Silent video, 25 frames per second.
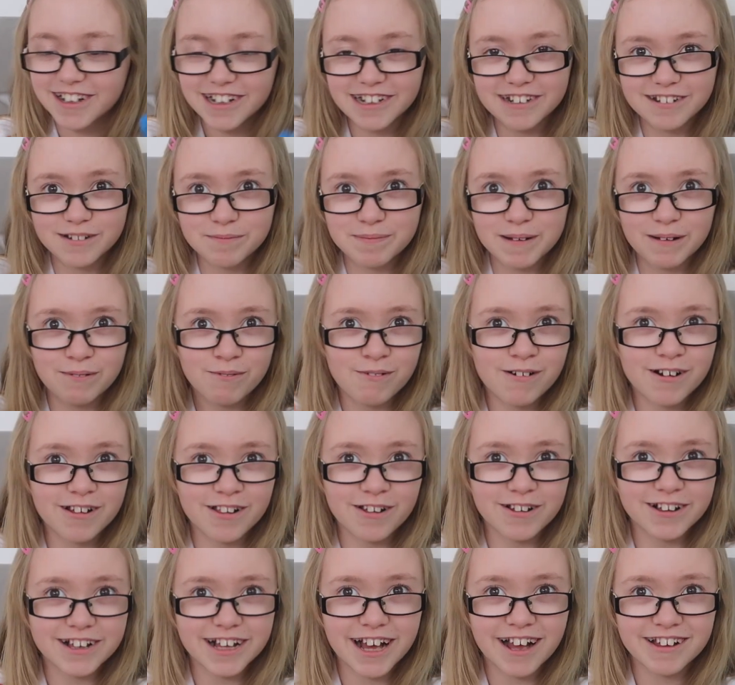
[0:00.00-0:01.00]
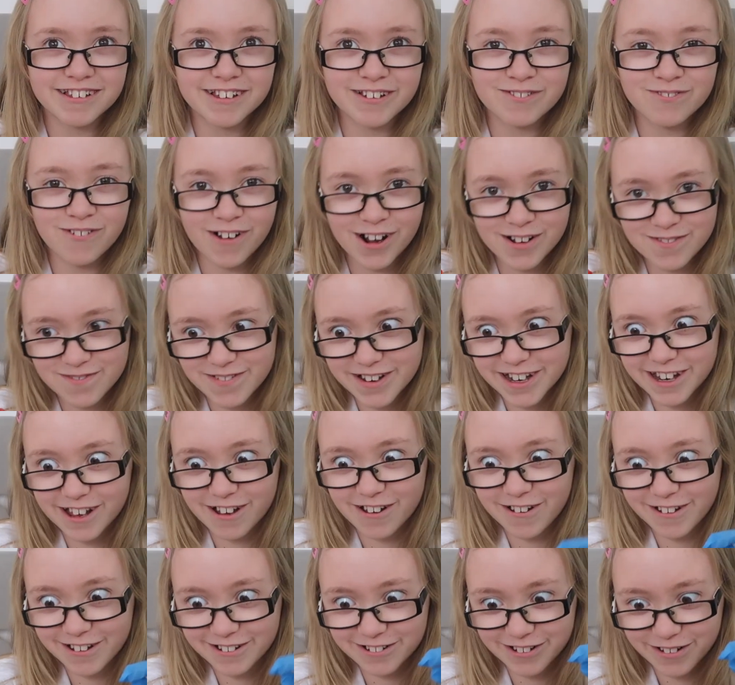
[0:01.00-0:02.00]
It should be one of those satisfying
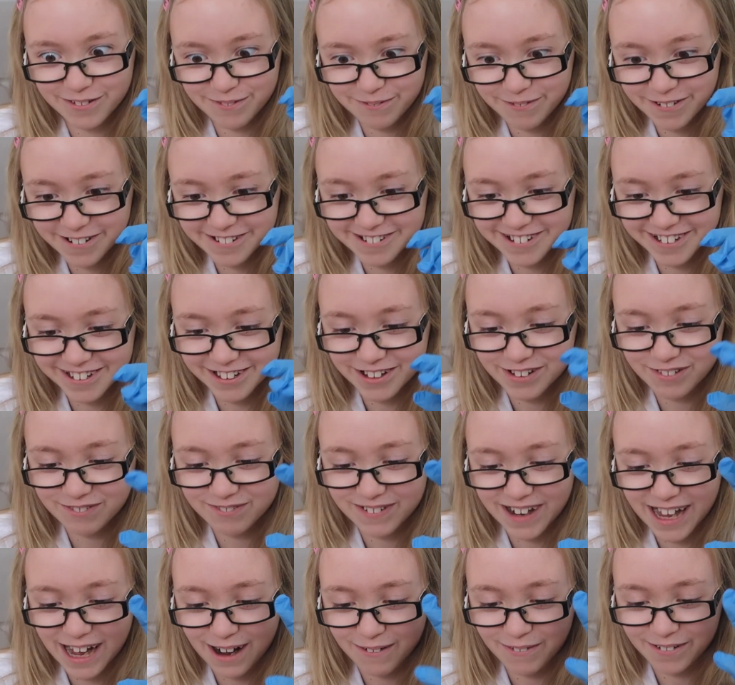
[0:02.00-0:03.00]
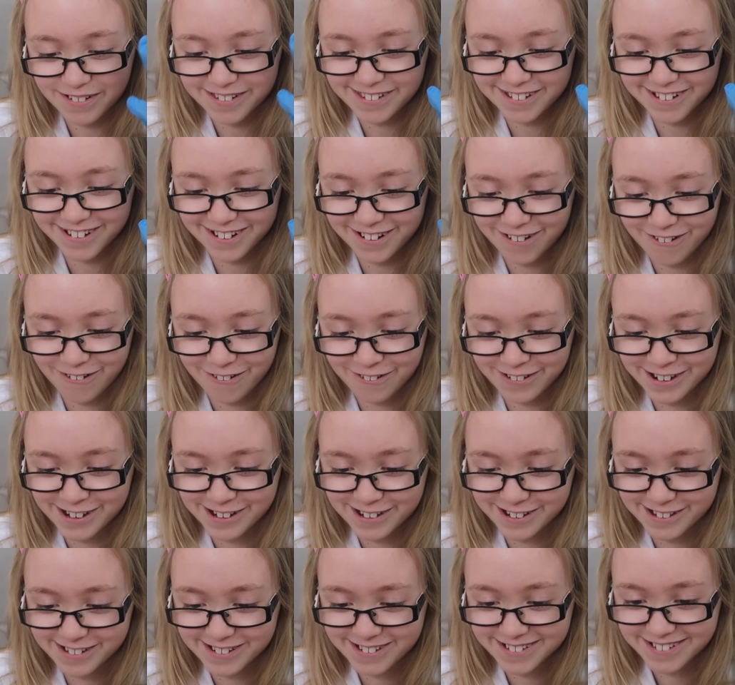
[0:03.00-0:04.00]
videos, just watching the flower turn
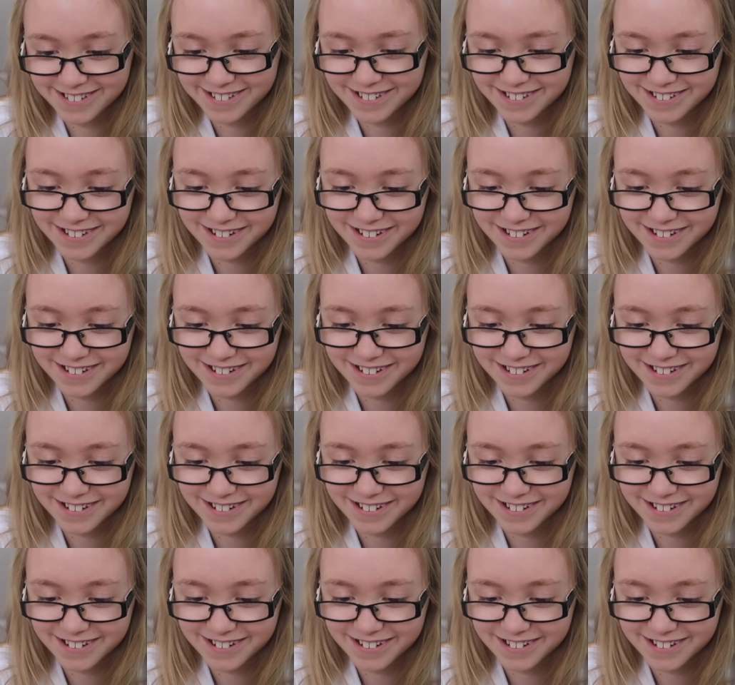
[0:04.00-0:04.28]
orange.